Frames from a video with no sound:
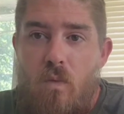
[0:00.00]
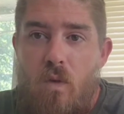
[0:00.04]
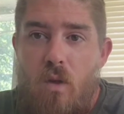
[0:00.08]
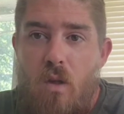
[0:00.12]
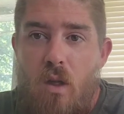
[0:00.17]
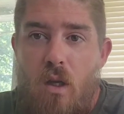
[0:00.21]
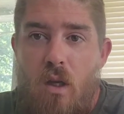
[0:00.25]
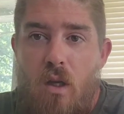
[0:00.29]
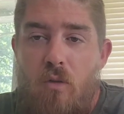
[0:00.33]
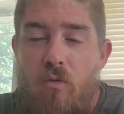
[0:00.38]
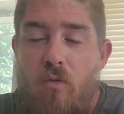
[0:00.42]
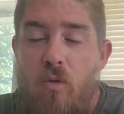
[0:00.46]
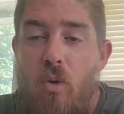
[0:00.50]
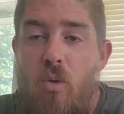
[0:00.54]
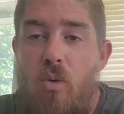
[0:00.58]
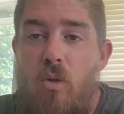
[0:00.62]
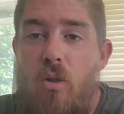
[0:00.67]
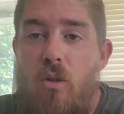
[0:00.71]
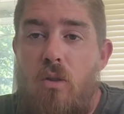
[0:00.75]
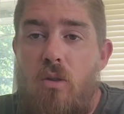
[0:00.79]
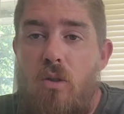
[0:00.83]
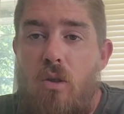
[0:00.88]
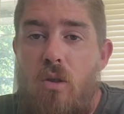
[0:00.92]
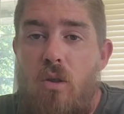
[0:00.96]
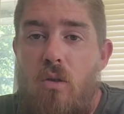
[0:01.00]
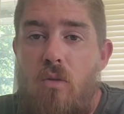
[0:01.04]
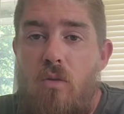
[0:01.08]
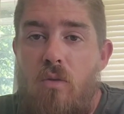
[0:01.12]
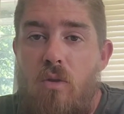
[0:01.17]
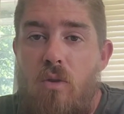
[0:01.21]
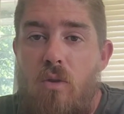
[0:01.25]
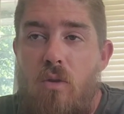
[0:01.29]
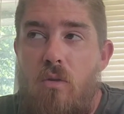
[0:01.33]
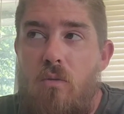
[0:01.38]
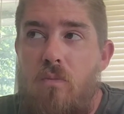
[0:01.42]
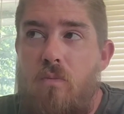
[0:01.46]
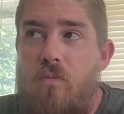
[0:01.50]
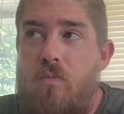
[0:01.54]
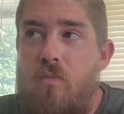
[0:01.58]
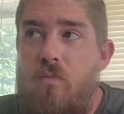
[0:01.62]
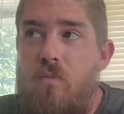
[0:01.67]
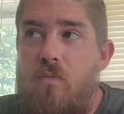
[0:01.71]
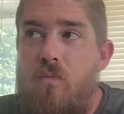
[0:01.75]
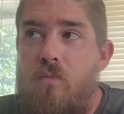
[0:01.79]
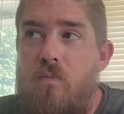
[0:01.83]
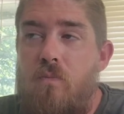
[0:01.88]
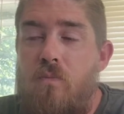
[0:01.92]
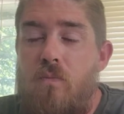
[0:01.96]
like a folding saw for
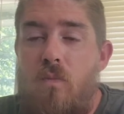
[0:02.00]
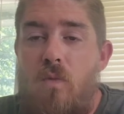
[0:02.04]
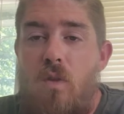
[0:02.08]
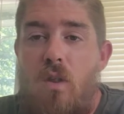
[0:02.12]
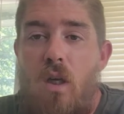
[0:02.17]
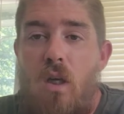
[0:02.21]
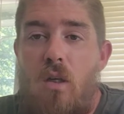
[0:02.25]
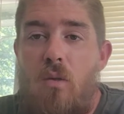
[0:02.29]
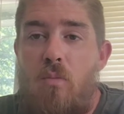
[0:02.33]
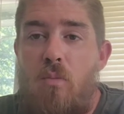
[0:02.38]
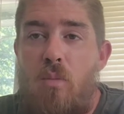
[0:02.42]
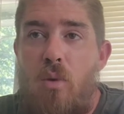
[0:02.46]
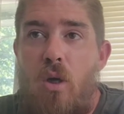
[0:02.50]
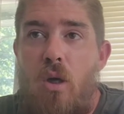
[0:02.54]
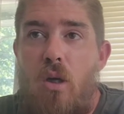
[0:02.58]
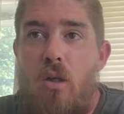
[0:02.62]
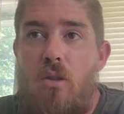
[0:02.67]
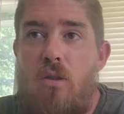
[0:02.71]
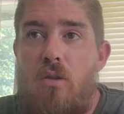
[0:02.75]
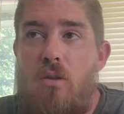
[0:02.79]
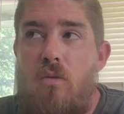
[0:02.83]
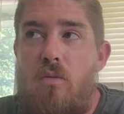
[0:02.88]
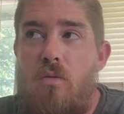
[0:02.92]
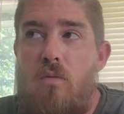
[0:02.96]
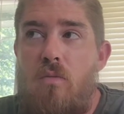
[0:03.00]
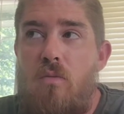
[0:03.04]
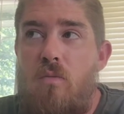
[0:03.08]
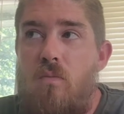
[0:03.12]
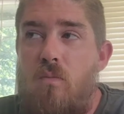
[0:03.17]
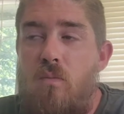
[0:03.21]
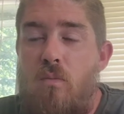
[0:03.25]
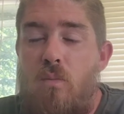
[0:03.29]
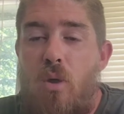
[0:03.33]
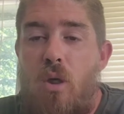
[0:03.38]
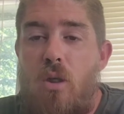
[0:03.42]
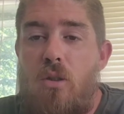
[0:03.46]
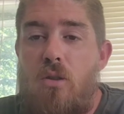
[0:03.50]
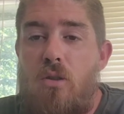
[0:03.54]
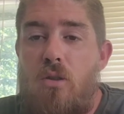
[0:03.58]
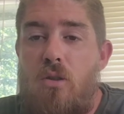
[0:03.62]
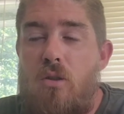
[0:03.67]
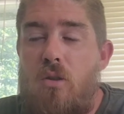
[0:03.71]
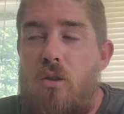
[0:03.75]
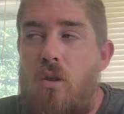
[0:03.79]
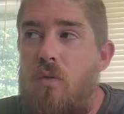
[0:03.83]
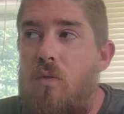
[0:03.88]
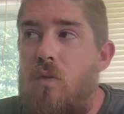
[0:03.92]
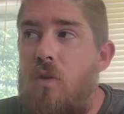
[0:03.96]
cutting brush and brushing
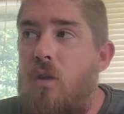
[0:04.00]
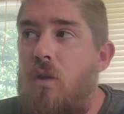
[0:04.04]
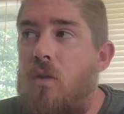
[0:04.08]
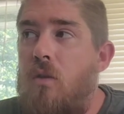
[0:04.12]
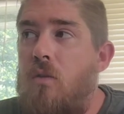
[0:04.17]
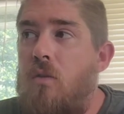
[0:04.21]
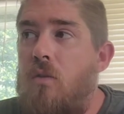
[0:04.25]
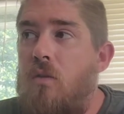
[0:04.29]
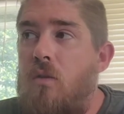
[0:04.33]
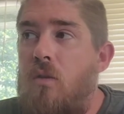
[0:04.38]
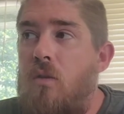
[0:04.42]
yourself in.